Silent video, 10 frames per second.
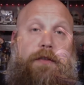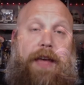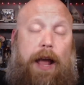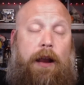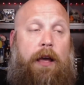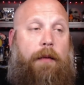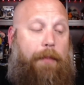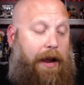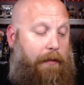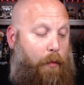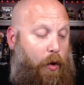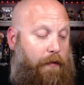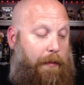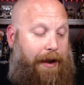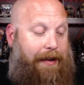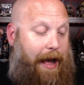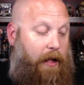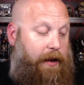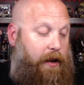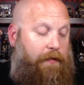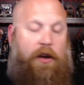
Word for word: than being more of a mentality of,